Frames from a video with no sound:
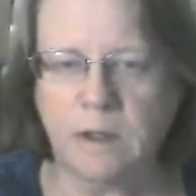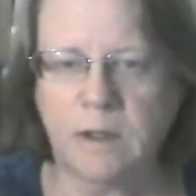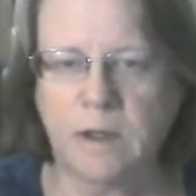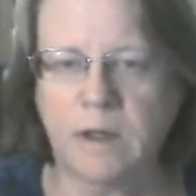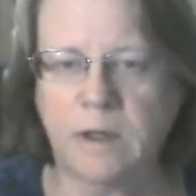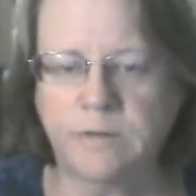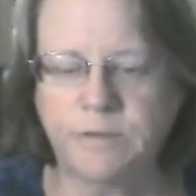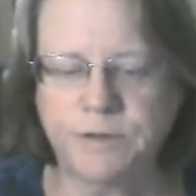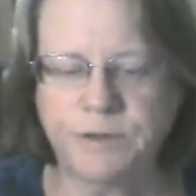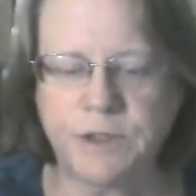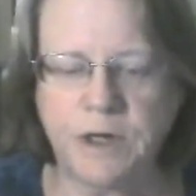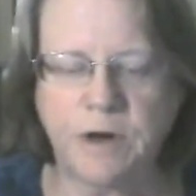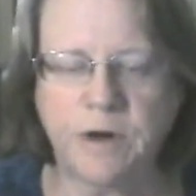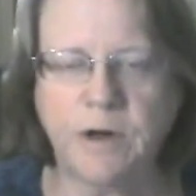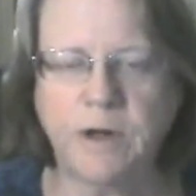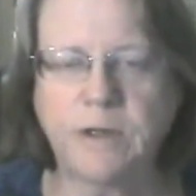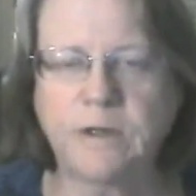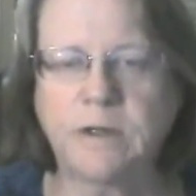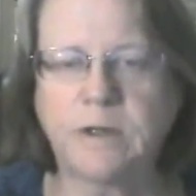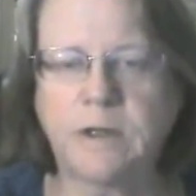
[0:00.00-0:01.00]
of
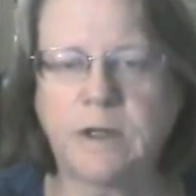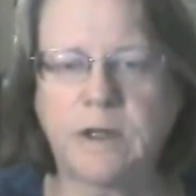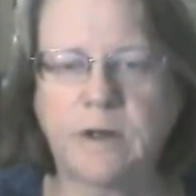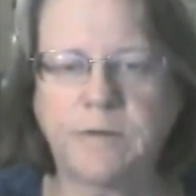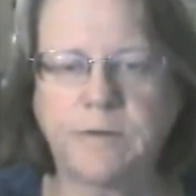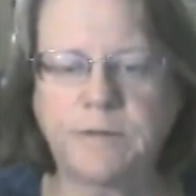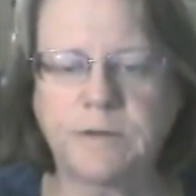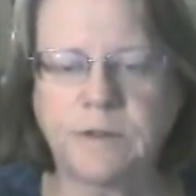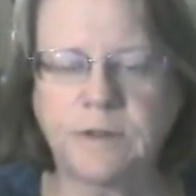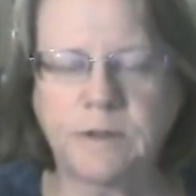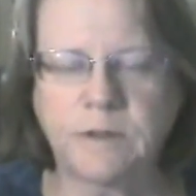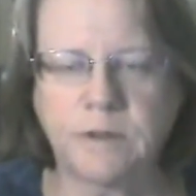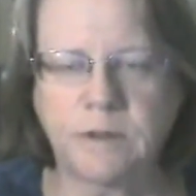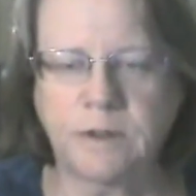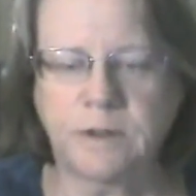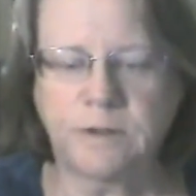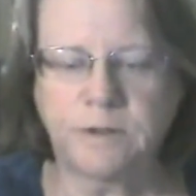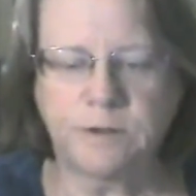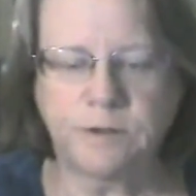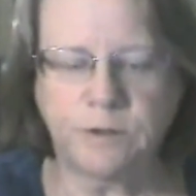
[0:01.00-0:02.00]
sharing the gift
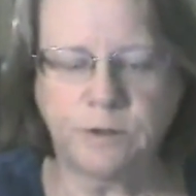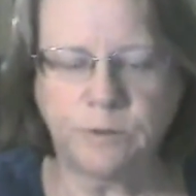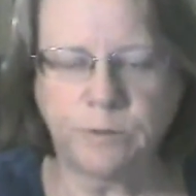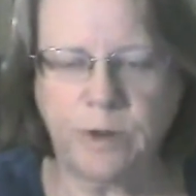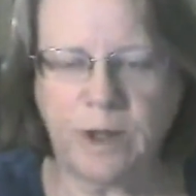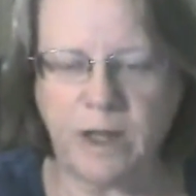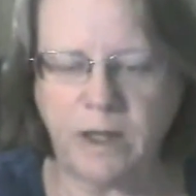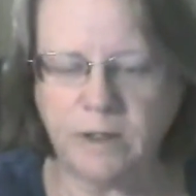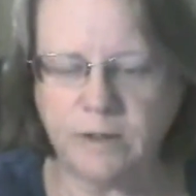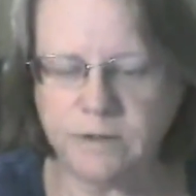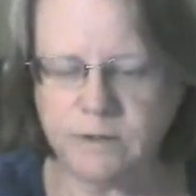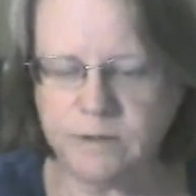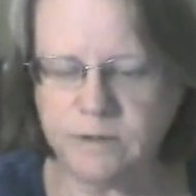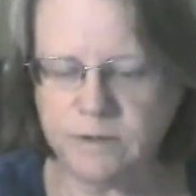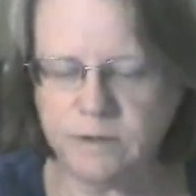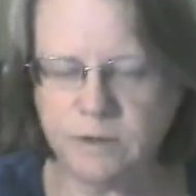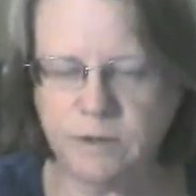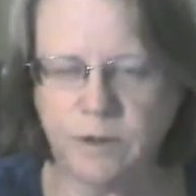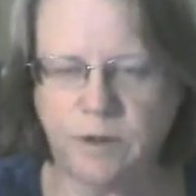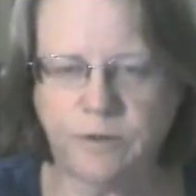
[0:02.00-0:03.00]
in 2
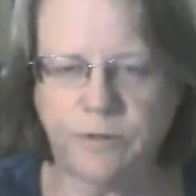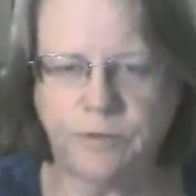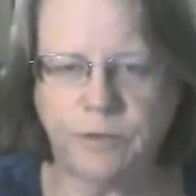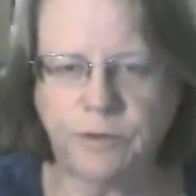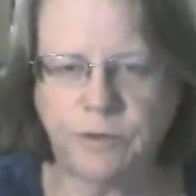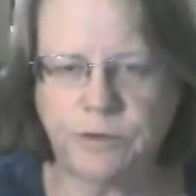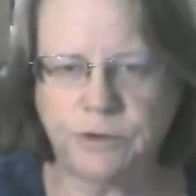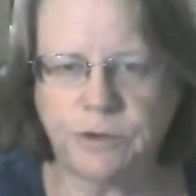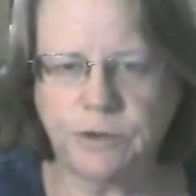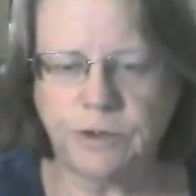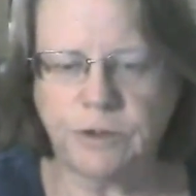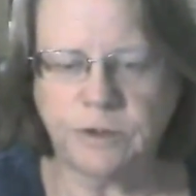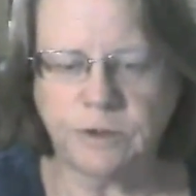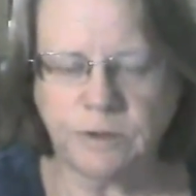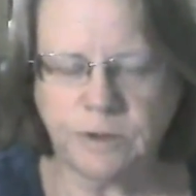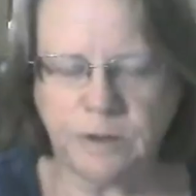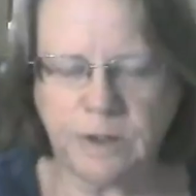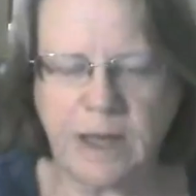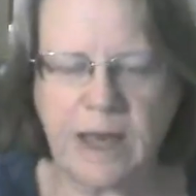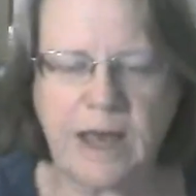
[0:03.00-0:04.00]
ways, future
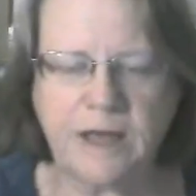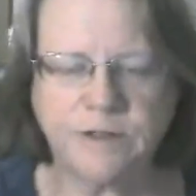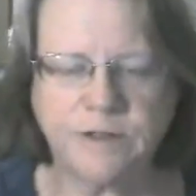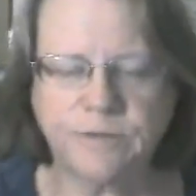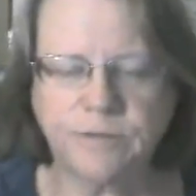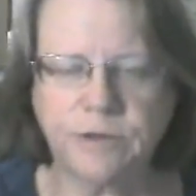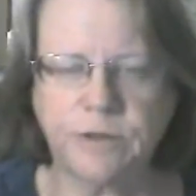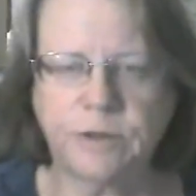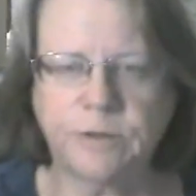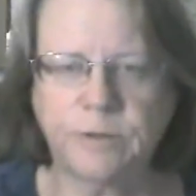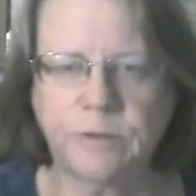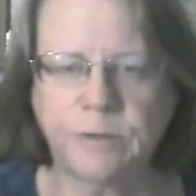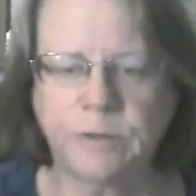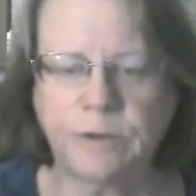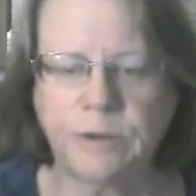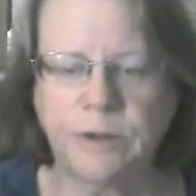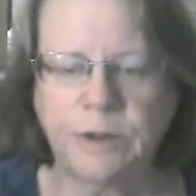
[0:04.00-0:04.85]
cash flow